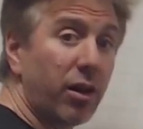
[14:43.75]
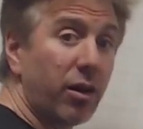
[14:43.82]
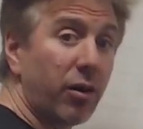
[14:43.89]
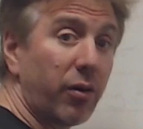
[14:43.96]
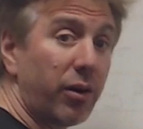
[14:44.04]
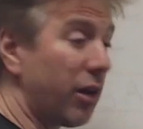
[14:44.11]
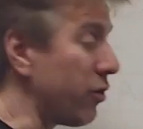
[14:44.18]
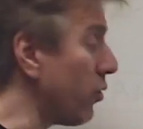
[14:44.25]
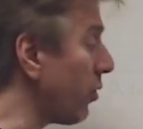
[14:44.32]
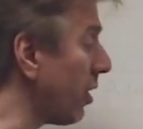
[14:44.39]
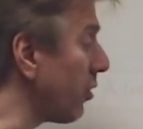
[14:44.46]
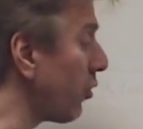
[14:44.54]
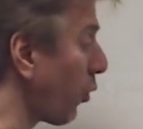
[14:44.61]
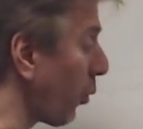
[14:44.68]
Okay, you
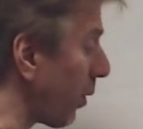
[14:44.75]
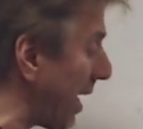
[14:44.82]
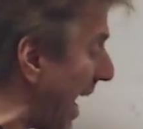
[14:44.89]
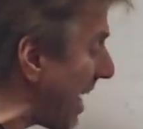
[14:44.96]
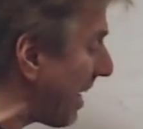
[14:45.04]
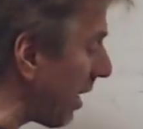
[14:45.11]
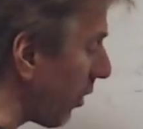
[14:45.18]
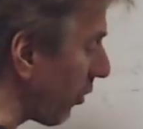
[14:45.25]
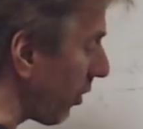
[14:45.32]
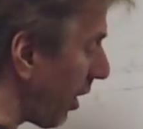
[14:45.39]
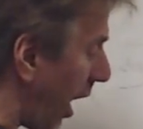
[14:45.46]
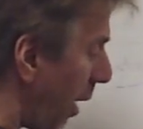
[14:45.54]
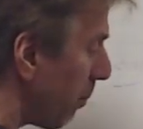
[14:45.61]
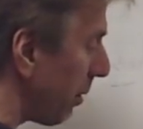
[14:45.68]
can create another
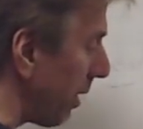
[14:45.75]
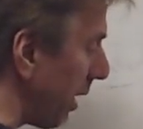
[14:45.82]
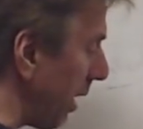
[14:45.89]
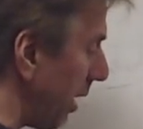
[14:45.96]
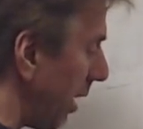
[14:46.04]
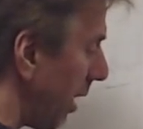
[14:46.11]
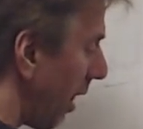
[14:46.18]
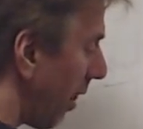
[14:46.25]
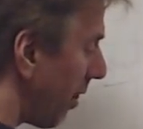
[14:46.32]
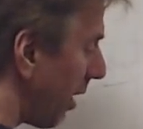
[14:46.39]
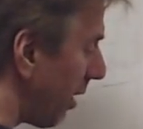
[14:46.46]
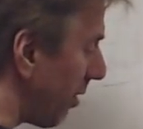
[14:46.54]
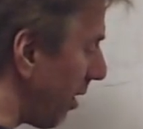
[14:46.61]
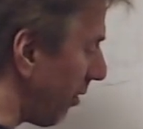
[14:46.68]
company
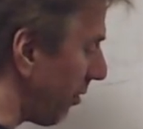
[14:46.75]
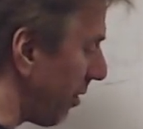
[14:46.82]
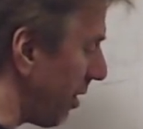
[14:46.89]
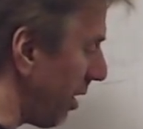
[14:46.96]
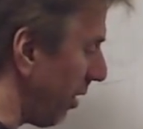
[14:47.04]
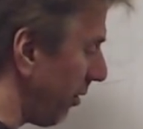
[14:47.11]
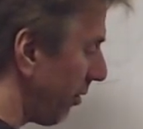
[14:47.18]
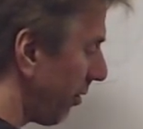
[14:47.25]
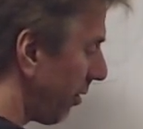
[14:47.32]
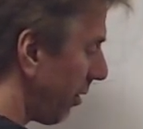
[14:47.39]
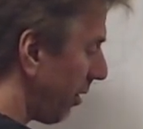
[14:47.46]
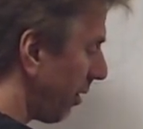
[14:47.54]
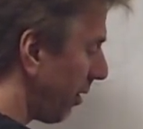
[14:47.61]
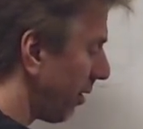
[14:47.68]
that does this.
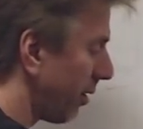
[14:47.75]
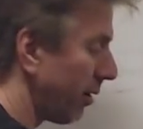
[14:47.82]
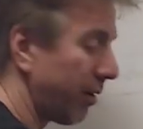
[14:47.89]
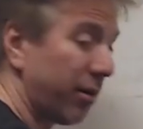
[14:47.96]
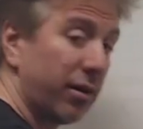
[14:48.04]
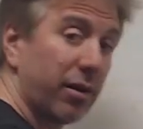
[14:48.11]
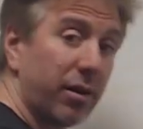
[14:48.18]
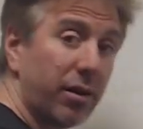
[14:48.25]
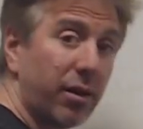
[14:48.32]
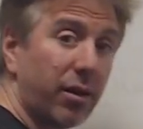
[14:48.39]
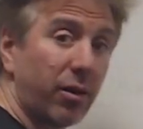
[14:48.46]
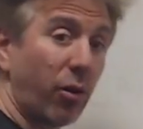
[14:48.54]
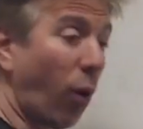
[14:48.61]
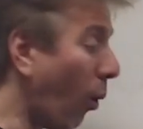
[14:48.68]

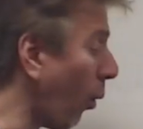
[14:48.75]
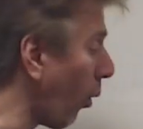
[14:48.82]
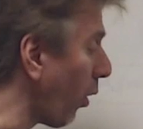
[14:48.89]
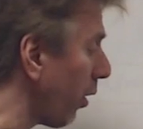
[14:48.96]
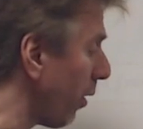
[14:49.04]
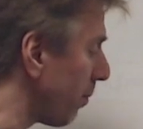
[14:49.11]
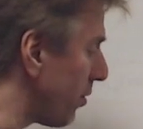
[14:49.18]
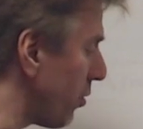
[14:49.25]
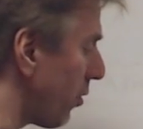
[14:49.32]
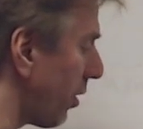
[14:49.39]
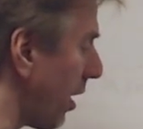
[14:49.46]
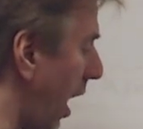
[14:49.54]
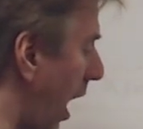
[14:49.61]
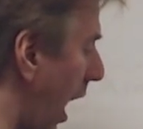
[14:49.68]
Or you
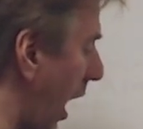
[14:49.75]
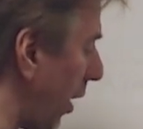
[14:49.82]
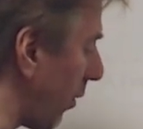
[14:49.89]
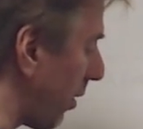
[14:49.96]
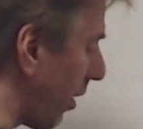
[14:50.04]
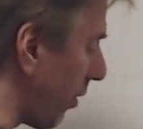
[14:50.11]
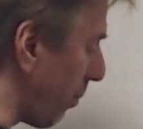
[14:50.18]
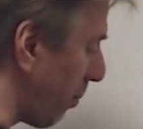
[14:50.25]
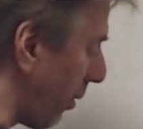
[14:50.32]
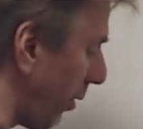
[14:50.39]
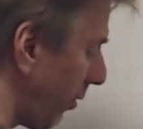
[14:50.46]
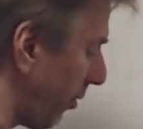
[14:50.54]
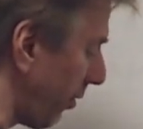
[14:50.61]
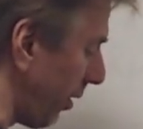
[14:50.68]
can hire another
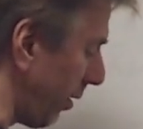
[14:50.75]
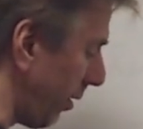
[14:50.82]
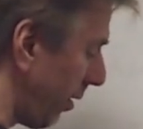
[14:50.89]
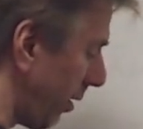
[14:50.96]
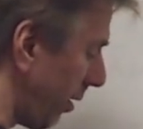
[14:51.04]
person